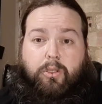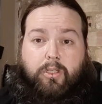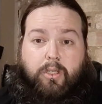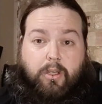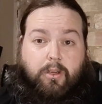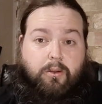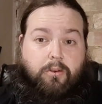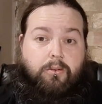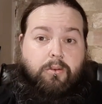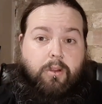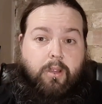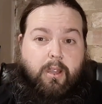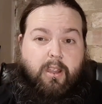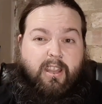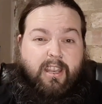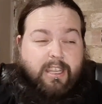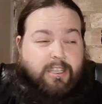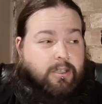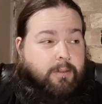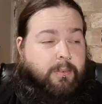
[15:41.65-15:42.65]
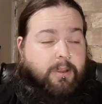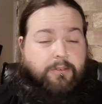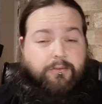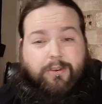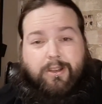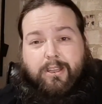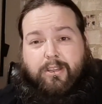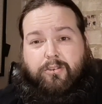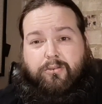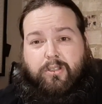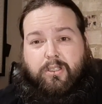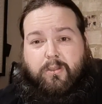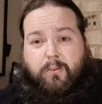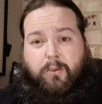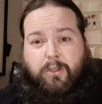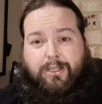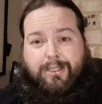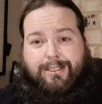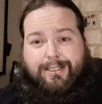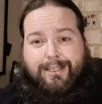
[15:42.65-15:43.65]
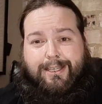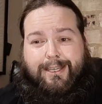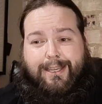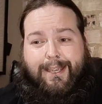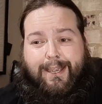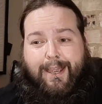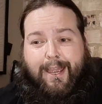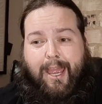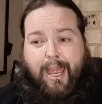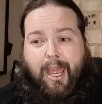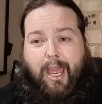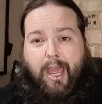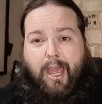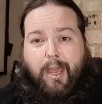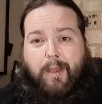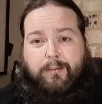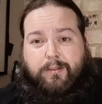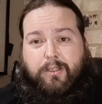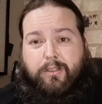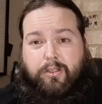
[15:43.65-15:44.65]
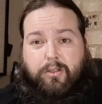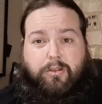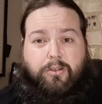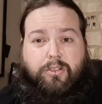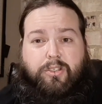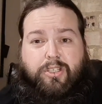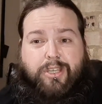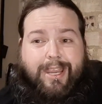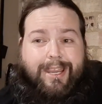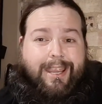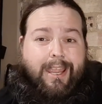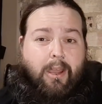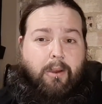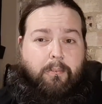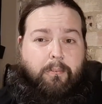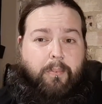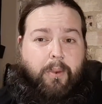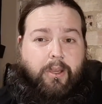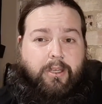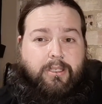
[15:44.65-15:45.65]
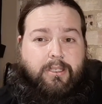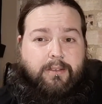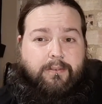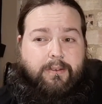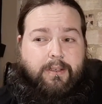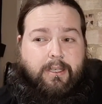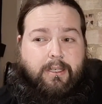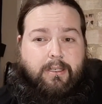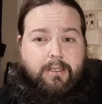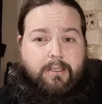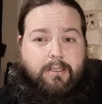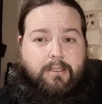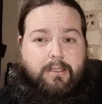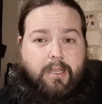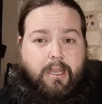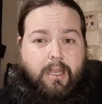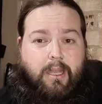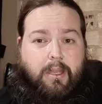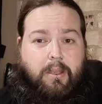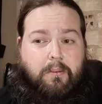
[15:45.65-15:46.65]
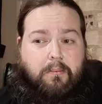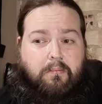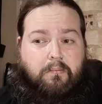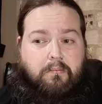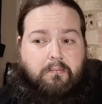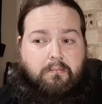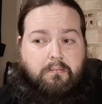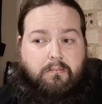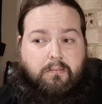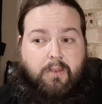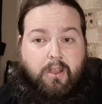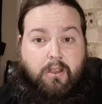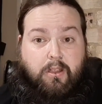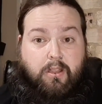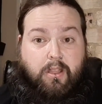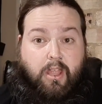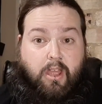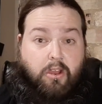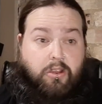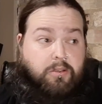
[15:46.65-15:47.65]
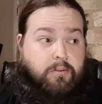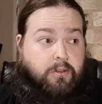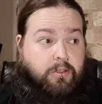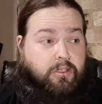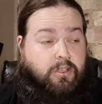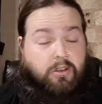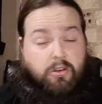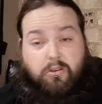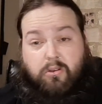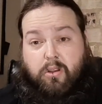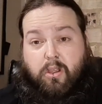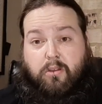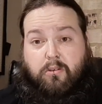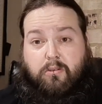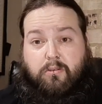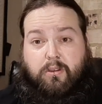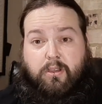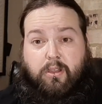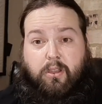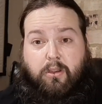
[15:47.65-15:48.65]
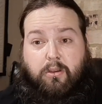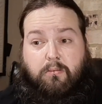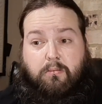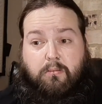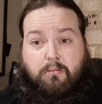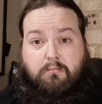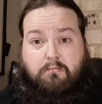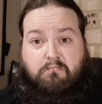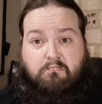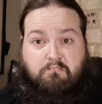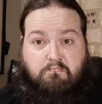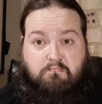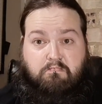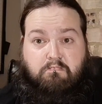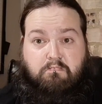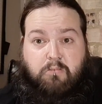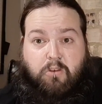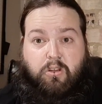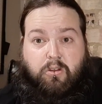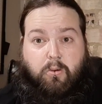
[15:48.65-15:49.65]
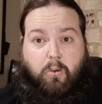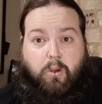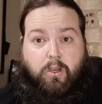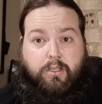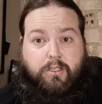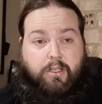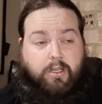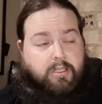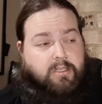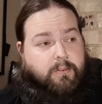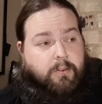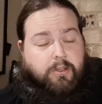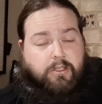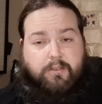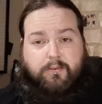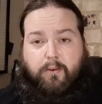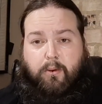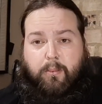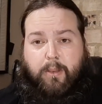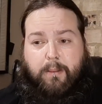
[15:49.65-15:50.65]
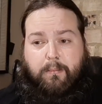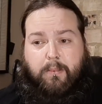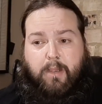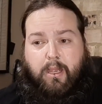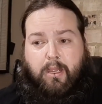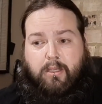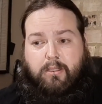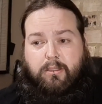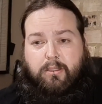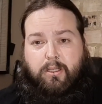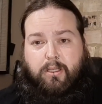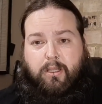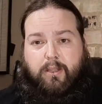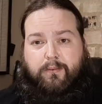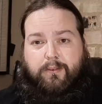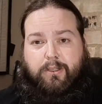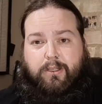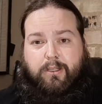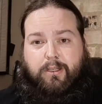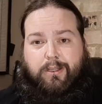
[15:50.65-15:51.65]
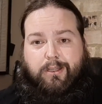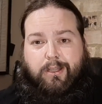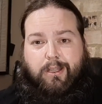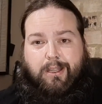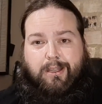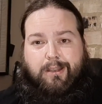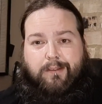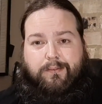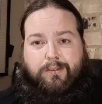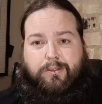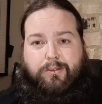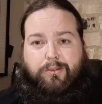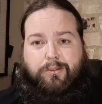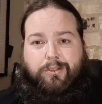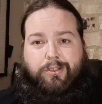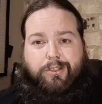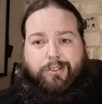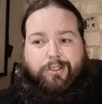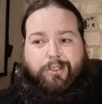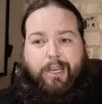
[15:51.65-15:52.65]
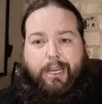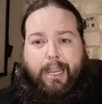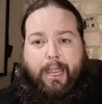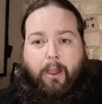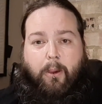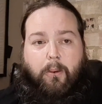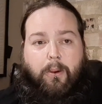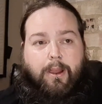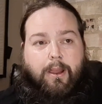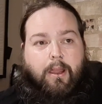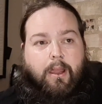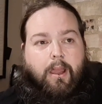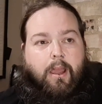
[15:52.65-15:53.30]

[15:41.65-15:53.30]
So that's going to be a really interesting one to see. So do check out Bitey Things. I suppose look like, you know, good quality isopods from them. So another store to check out.